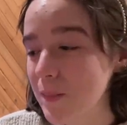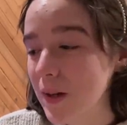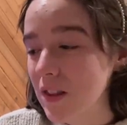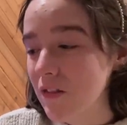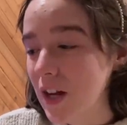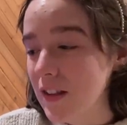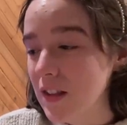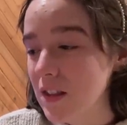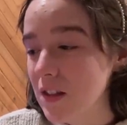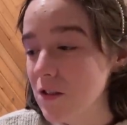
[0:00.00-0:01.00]
But the fact
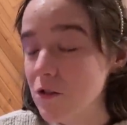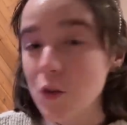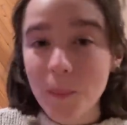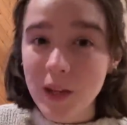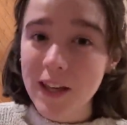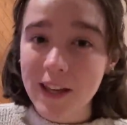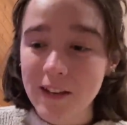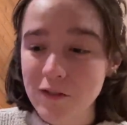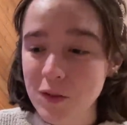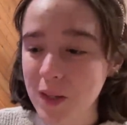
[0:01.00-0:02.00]
that there's so many
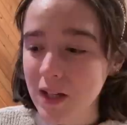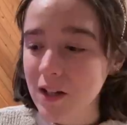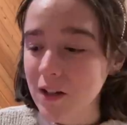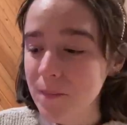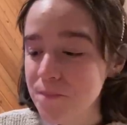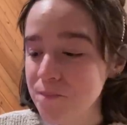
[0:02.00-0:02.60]
of you here